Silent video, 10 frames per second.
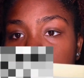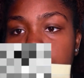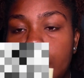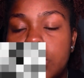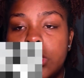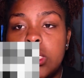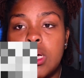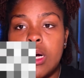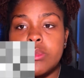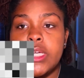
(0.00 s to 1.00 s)
emergency
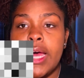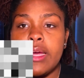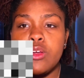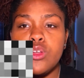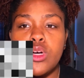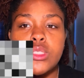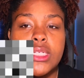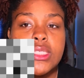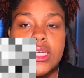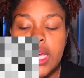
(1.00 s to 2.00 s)
contact. You know,
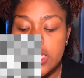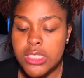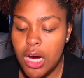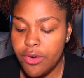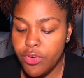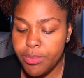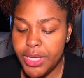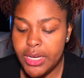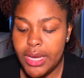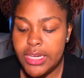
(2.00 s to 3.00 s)
just in case, God
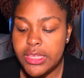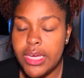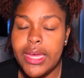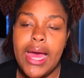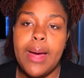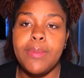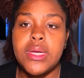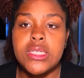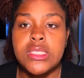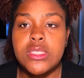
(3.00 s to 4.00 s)
forbid, anything
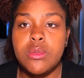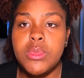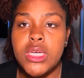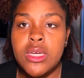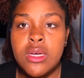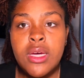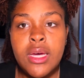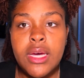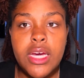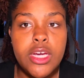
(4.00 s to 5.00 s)
happens to me
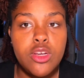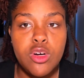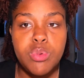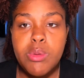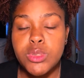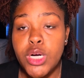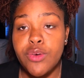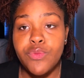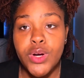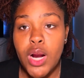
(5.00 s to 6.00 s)
and, you know, people trying to
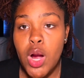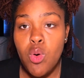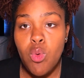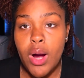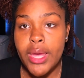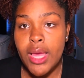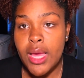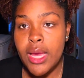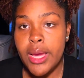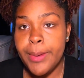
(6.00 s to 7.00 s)
figure out who I
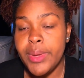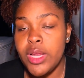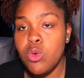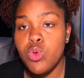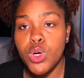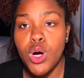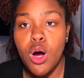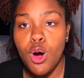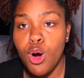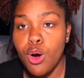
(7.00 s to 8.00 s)
am and who to
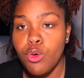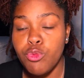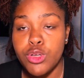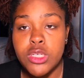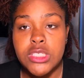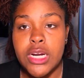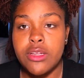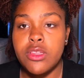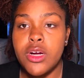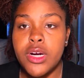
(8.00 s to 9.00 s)
call for this, and the
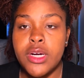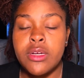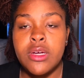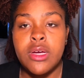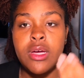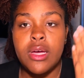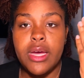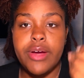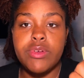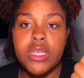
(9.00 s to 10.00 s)
third.
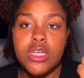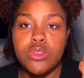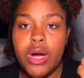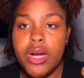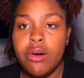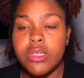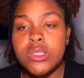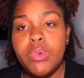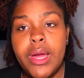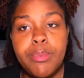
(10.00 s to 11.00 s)
Everything is right here on this
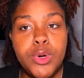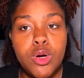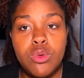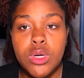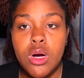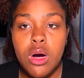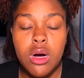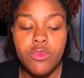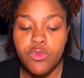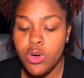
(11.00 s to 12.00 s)
paper. Who to call
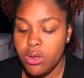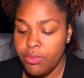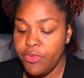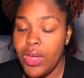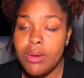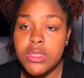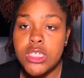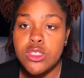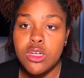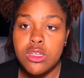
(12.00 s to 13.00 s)
from family
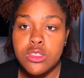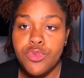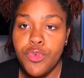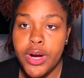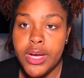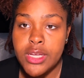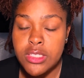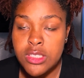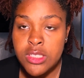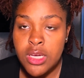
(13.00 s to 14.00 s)
to close
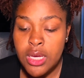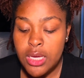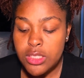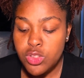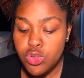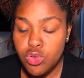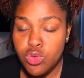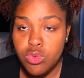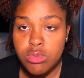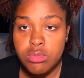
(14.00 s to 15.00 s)
friends
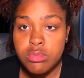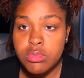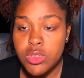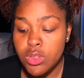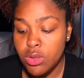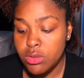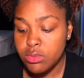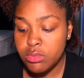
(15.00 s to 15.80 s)
to, you know,